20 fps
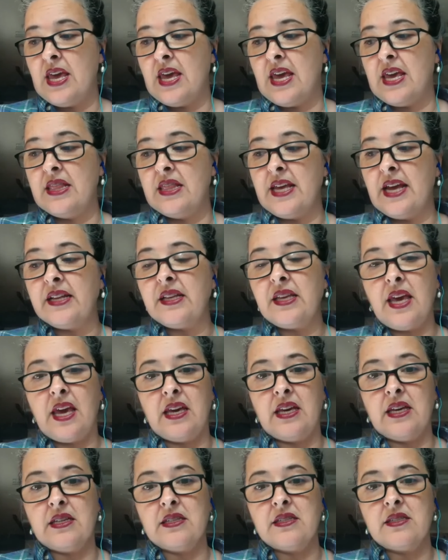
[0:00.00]
In that
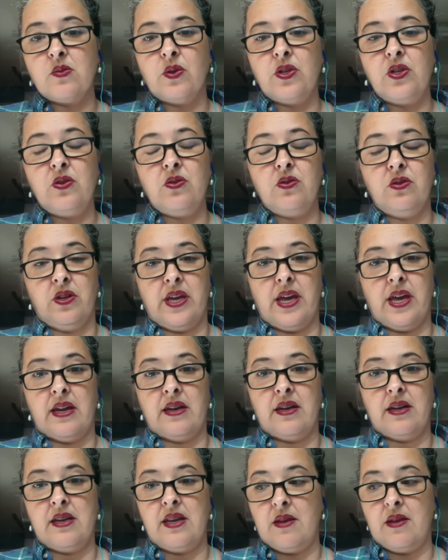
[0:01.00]
case, when you look at
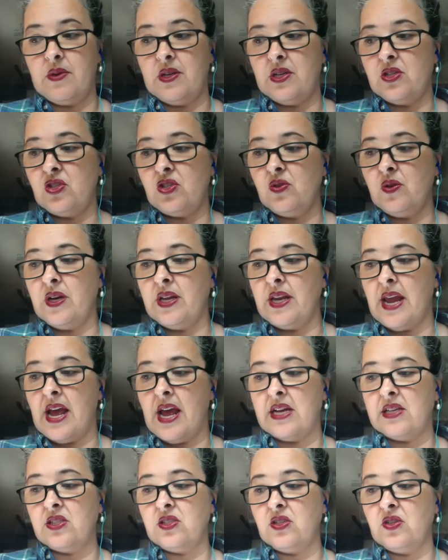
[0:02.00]
an image, you can
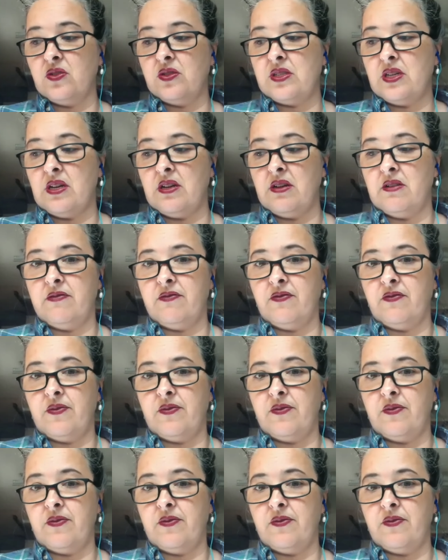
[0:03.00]
ask yourself,